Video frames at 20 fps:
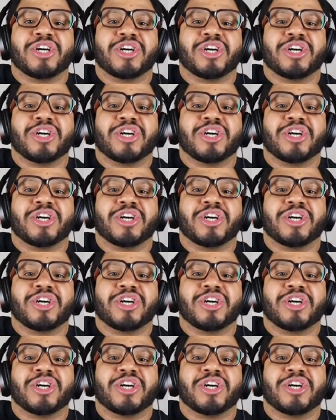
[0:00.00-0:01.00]
to be able to
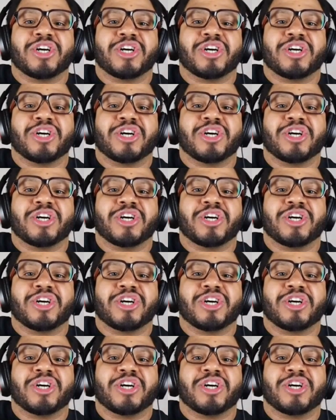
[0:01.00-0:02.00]
do that.
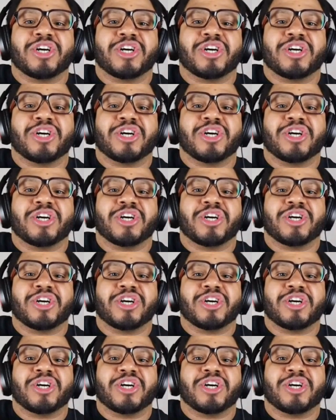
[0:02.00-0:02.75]
Until